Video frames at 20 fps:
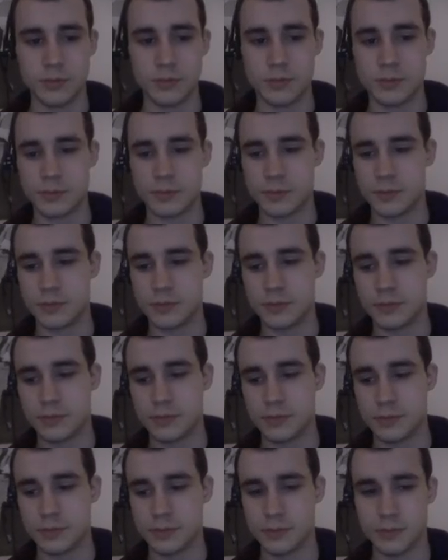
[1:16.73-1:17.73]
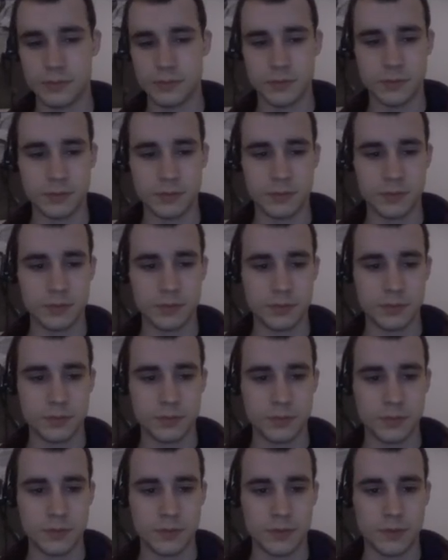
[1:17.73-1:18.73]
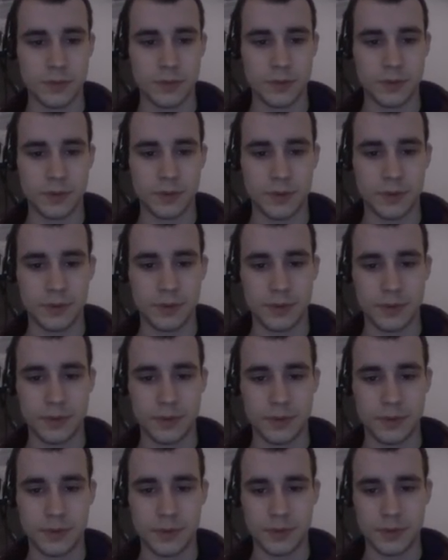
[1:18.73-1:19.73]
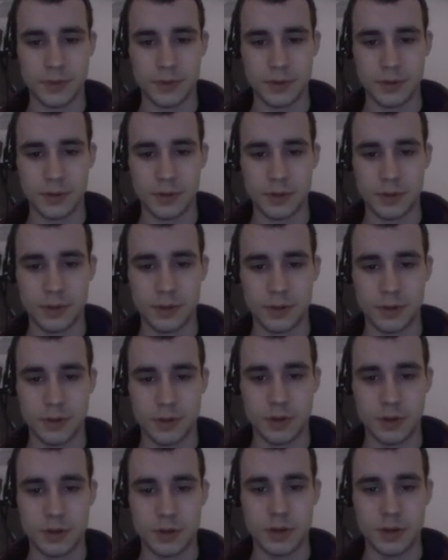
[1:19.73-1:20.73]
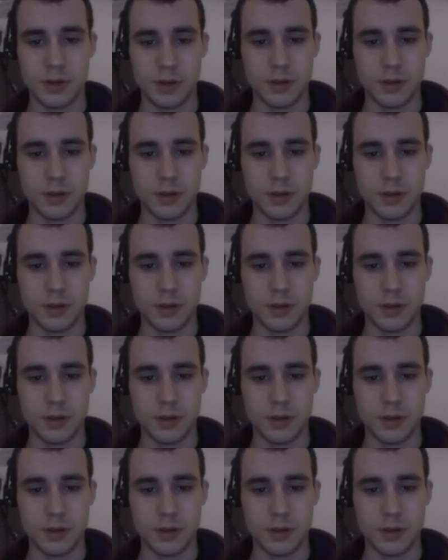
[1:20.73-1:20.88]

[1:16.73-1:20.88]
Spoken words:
(no one is talking)